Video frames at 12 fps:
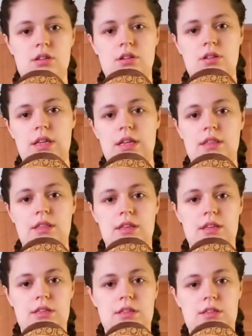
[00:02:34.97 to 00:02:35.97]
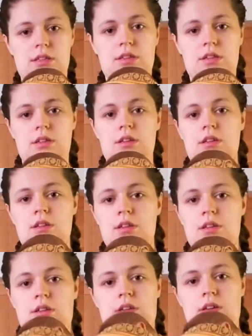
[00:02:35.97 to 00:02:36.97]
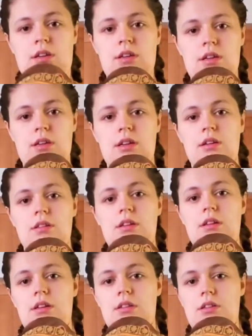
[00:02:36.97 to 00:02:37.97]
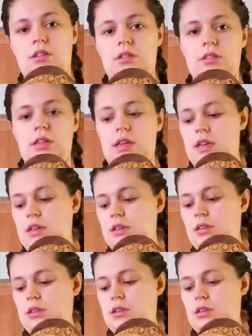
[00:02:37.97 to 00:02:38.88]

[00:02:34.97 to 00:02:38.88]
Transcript: Like this. Now that it's all tightened,